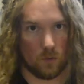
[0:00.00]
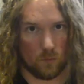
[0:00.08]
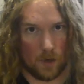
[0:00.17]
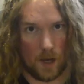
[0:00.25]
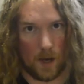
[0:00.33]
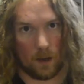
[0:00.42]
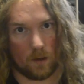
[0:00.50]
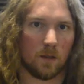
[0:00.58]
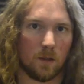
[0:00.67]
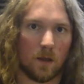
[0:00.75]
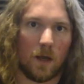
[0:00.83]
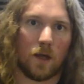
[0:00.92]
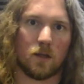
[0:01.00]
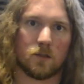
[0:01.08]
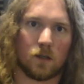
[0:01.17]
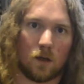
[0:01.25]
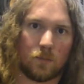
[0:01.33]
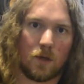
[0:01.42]
the rack. I had it
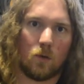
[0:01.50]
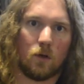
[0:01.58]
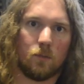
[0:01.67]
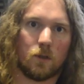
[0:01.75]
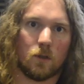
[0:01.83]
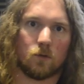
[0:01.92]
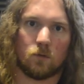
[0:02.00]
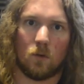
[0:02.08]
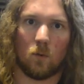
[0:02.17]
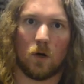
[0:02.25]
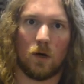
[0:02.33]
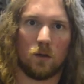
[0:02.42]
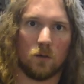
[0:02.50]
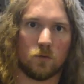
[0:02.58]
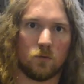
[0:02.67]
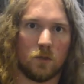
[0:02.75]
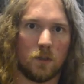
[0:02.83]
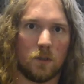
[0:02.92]
set up that way because for a while I was
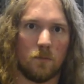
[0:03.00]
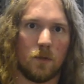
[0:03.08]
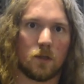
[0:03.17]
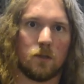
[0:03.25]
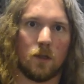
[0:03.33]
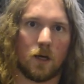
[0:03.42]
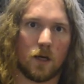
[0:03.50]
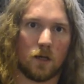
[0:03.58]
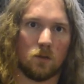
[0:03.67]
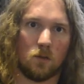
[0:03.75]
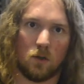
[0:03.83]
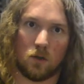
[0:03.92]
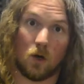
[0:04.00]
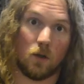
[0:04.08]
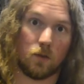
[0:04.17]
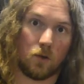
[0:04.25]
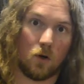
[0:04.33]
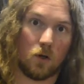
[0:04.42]
really into mixing analog
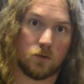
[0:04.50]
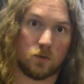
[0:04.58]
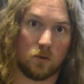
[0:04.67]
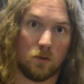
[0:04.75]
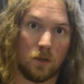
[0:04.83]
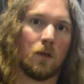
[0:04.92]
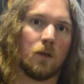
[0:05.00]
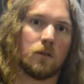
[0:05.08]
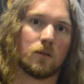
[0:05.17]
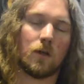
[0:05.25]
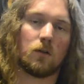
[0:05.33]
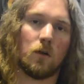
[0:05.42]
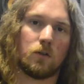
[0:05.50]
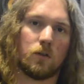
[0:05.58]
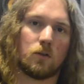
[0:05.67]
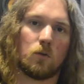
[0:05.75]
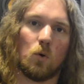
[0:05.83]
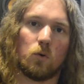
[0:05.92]
on the console. So that console
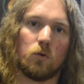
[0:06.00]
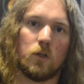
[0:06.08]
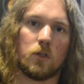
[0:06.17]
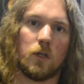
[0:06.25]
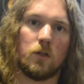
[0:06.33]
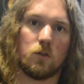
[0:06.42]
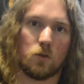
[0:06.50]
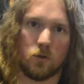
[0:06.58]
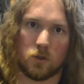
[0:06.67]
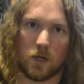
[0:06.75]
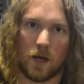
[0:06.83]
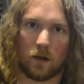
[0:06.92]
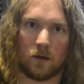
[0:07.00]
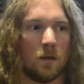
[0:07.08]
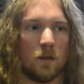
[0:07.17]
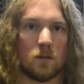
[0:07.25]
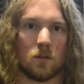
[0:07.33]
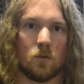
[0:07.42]
is a 1/4-inch insert jack.
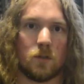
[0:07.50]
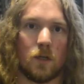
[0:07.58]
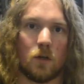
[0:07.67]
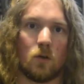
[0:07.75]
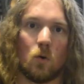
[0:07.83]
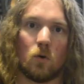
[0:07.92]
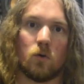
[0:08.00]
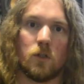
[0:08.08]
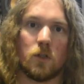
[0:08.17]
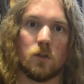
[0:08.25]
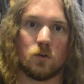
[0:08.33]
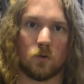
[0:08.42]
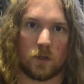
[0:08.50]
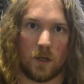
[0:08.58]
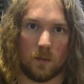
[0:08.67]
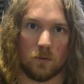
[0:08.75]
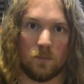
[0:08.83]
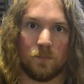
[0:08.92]
So you would take a 1/4-inch insert
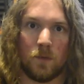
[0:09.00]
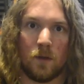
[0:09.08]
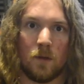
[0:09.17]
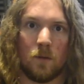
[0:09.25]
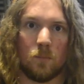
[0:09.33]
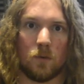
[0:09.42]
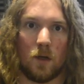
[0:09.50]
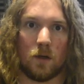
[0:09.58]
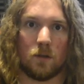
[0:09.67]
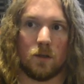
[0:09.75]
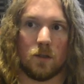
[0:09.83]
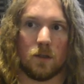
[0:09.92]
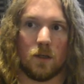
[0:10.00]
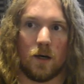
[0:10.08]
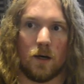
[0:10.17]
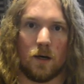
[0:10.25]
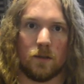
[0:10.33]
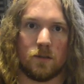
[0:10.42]
cable, plug
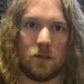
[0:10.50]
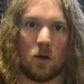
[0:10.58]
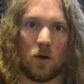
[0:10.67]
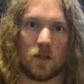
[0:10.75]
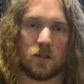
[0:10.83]
the TRS